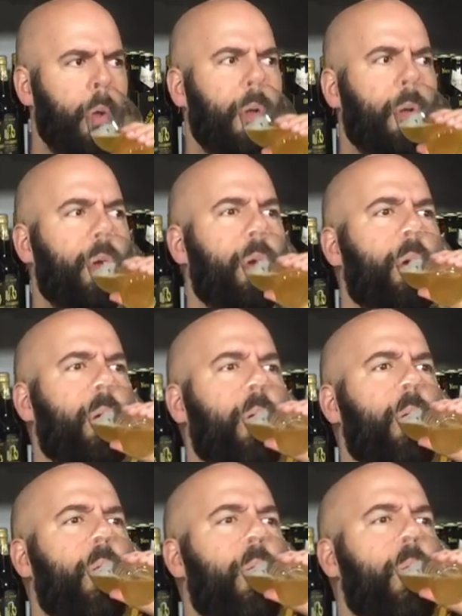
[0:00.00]

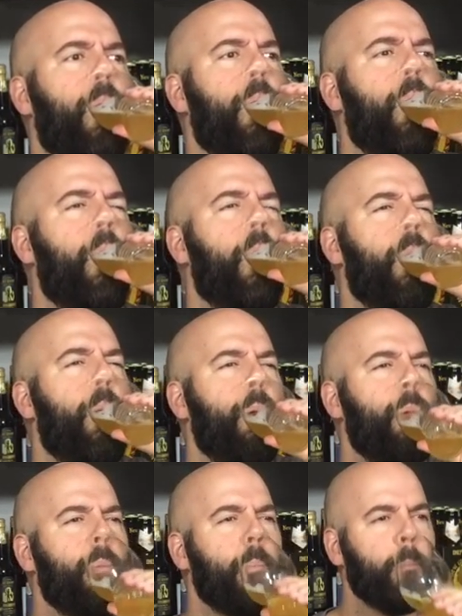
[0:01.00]

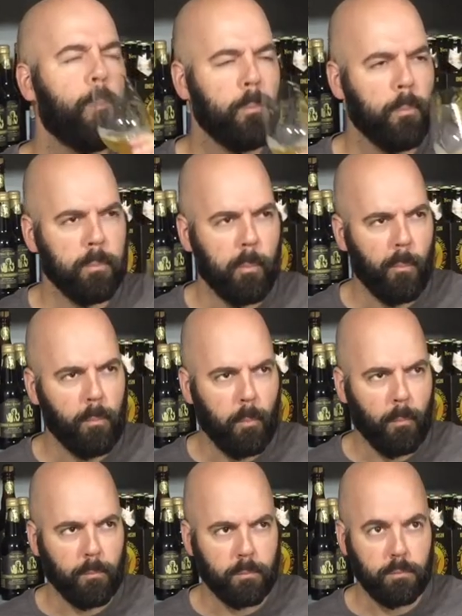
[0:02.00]

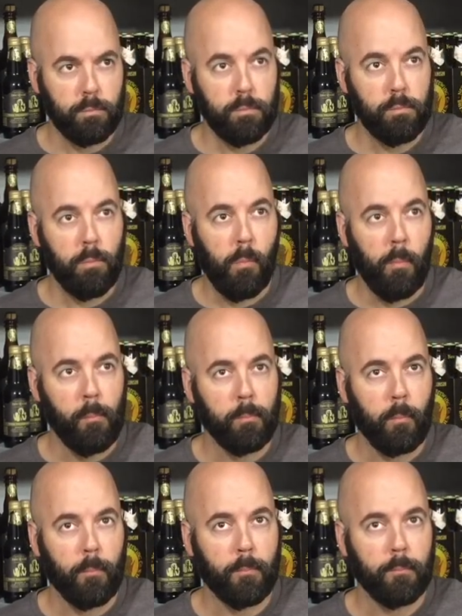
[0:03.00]
[no speech]